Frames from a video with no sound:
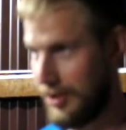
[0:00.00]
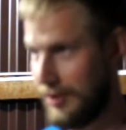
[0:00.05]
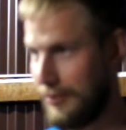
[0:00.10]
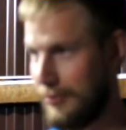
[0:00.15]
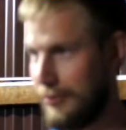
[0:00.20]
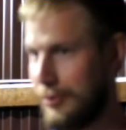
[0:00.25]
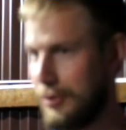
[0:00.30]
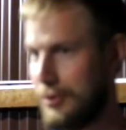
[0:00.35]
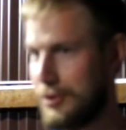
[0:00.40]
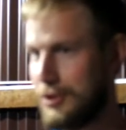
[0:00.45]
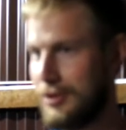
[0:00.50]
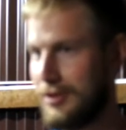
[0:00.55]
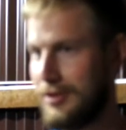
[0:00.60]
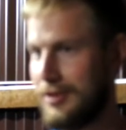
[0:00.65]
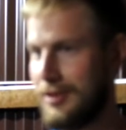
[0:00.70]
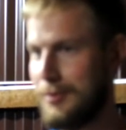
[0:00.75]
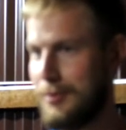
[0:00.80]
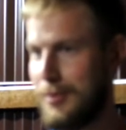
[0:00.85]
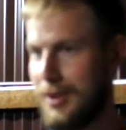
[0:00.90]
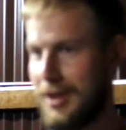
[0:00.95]

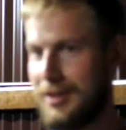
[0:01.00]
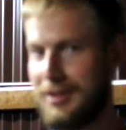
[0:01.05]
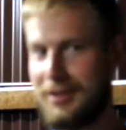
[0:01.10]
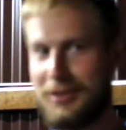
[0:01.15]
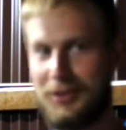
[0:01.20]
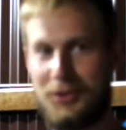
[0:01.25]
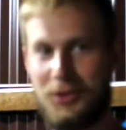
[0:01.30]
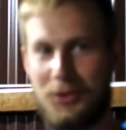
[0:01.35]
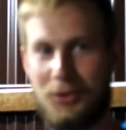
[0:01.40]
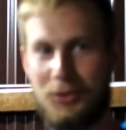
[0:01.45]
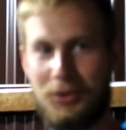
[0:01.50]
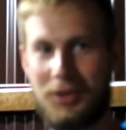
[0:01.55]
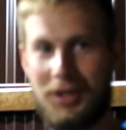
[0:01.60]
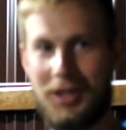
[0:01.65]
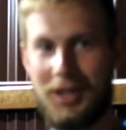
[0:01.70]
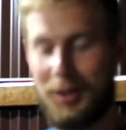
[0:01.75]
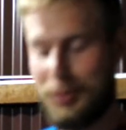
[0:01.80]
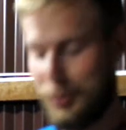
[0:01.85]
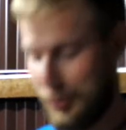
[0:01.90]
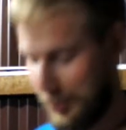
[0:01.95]
unfortunately meant no
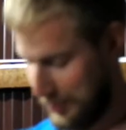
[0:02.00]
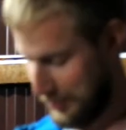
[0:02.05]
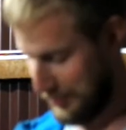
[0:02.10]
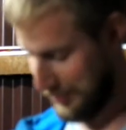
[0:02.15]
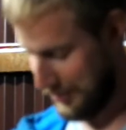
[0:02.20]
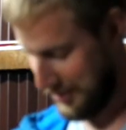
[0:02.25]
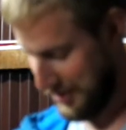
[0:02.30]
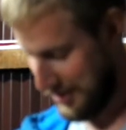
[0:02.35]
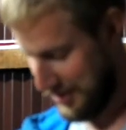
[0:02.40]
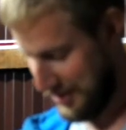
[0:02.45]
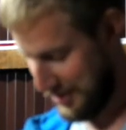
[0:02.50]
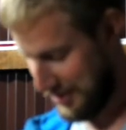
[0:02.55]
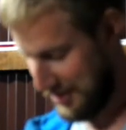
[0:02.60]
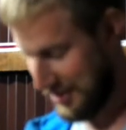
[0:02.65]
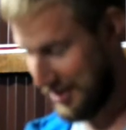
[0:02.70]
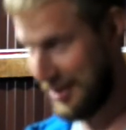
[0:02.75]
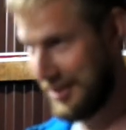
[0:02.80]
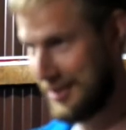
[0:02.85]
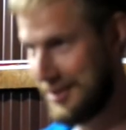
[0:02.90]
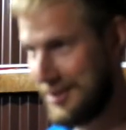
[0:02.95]
crepe
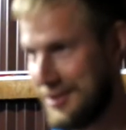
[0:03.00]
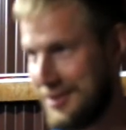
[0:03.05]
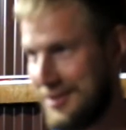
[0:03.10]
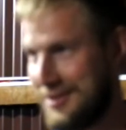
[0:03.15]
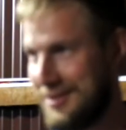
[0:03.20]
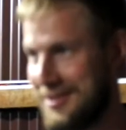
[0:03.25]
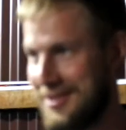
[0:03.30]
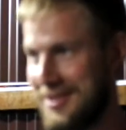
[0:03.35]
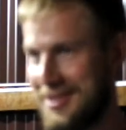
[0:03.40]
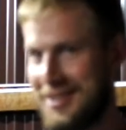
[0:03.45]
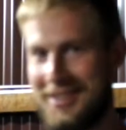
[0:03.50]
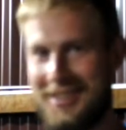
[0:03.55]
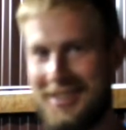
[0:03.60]
cakes. I